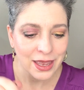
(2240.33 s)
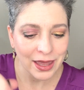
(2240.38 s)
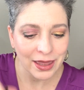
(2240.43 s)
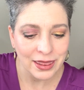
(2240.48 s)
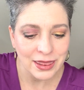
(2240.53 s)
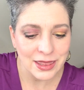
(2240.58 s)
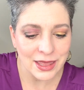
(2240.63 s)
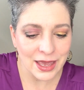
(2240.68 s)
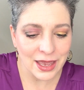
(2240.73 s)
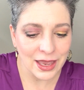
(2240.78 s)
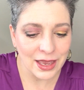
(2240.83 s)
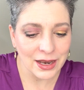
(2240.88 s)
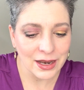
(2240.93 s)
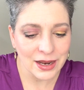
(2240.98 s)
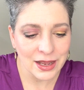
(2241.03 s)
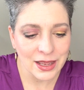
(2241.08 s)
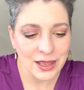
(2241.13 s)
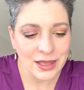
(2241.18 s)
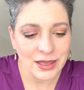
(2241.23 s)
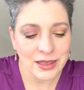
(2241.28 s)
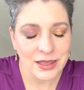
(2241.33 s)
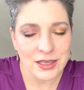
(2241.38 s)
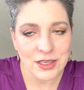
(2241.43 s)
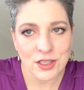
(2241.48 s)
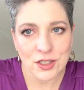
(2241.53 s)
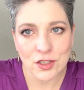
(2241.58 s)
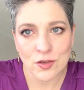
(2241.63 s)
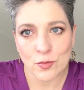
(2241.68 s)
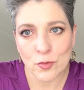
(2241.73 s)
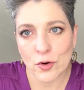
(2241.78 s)
And then
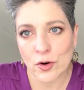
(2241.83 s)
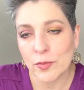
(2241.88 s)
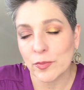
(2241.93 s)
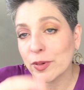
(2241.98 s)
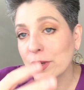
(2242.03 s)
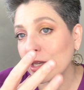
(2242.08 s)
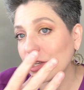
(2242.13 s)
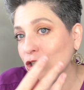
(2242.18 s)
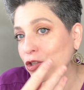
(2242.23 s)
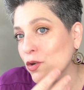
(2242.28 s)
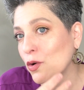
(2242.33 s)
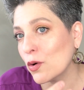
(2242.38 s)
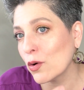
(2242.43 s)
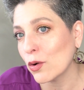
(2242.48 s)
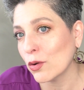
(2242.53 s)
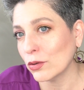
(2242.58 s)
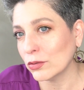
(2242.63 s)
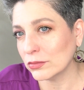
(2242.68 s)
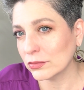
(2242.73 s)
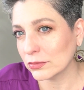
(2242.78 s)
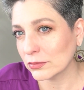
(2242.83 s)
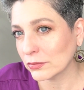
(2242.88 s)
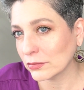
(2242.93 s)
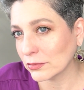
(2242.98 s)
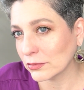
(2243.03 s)
this is more peach gold,